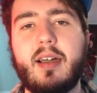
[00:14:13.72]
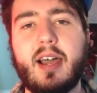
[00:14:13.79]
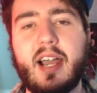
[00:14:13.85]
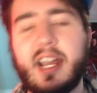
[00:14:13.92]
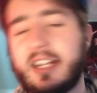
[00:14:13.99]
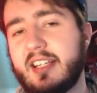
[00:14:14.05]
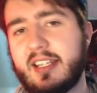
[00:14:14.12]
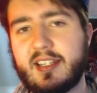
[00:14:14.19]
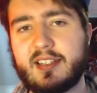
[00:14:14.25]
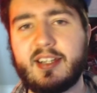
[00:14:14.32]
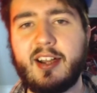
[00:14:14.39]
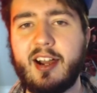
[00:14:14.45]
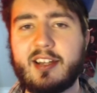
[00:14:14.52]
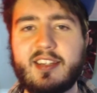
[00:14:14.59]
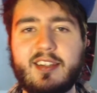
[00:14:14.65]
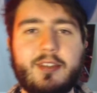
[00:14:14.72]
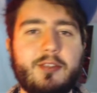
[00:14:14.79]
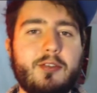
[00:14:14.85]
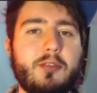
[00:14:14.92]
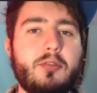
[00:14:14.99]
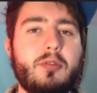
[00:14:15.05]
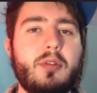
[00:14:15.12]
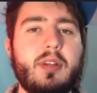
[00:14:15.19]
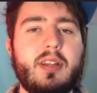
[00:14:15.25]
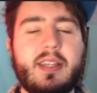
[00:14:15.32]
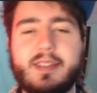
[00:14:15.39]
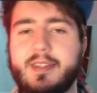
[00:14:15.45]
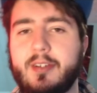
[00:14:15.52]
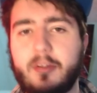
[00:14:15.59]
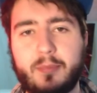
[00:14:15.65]
I'd like to talk to you.
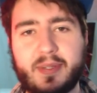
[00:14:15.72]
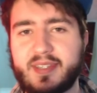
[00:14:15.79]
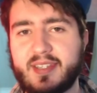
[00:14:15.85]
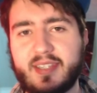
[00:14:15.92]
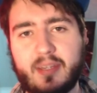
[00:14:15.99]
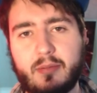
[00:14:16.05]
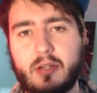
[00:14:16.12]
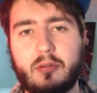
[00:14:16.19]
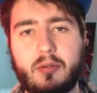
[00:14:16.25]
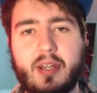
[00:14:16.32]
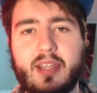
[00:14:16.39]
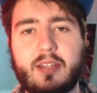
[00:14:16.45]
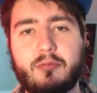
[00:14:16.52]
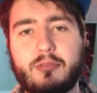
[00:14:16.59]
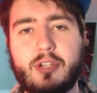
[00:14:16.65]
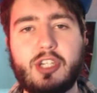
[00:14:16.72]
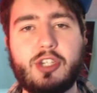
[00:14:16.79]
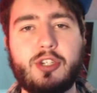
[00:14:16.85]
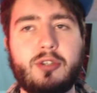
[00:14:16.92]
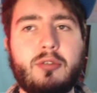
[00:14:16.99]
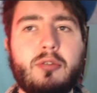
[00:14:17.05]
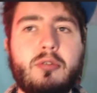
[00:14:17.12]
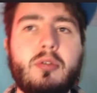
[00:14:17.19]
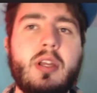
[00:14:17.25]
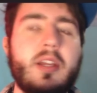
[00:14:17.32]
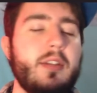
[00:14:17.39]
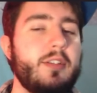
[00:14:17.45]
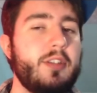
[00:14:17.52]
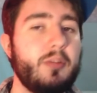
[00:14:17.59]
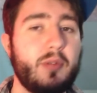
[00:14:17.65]
Is there a business email where I can reach you?
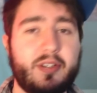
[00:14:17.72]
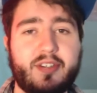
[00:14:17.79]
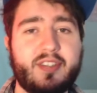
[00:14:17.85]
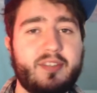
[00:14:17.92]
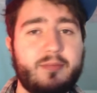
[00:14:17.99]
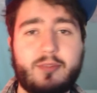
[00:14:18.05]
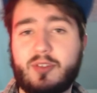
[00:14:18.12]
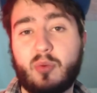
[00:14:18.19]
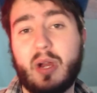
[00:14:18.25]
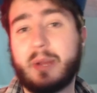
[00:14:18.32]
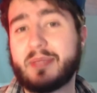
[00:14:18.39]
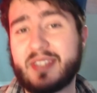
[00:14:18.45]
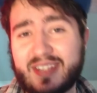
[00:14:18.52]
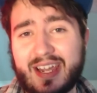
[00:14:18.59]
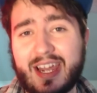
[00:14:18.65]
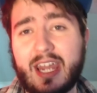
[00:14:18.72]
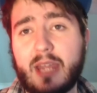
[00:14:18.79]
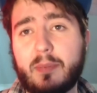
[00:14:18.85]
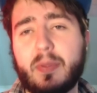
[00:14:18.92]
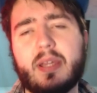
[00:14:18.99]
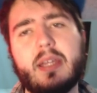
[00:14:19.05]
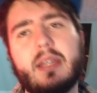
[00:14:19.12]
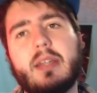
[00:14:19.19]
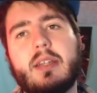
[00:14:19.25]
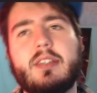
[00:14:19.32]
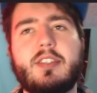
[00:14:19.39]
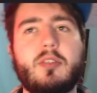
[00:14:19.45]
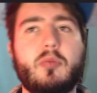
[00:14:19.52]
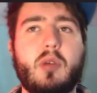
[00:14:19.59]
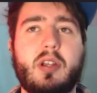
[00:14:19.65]
Do you want to swap Skype?
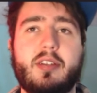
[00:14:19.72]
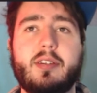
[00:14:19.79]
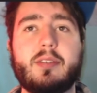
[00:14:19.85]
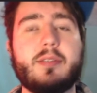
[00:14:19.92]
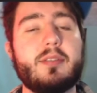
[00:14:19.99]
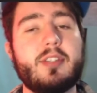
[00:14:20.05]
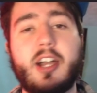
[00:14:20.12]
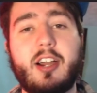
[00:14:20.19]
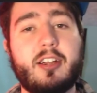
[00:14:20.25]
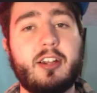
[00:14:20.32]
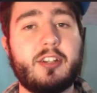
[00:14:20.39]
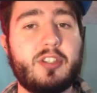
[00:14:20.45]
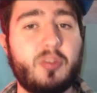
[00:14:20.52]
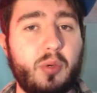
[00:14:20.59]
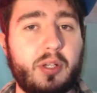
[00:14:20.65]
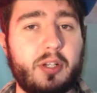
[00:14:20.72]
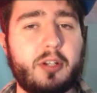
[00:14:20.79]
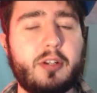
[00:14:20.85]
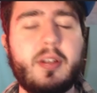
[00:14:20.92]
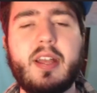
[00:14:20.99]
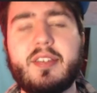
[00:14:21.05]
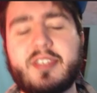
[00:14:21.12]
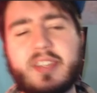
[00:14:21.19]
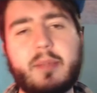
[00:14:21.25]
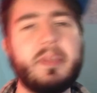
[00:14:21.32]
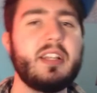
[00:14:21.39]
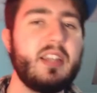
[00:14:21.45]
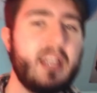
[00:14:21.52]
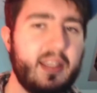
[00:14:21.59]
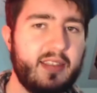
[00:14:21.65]
Do you want to talk on Twitter?
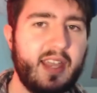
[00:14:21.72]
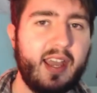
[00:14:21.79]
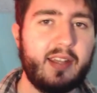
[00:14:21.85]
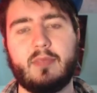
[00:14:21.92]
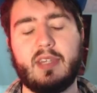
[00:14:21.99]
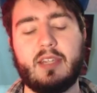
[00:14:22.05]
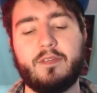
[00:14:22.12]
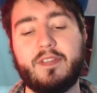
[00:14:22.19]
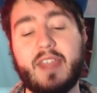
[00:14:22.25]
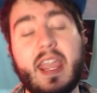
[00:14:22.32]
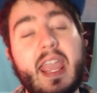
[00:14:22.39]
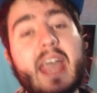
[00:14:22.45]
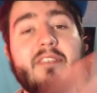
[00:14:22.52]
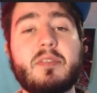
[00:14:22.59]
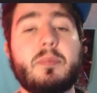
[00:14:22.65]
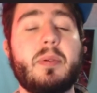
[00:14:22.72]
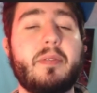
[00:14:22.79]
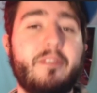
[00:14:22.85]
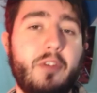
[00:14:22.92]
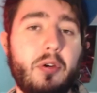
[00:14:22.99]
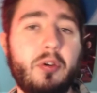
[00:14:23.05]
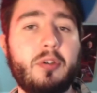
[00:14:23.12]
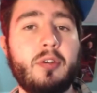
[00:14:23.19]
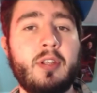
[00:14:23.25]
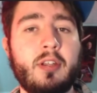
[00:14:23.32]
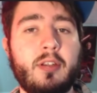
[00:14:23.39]
Something like that. If they have a preferred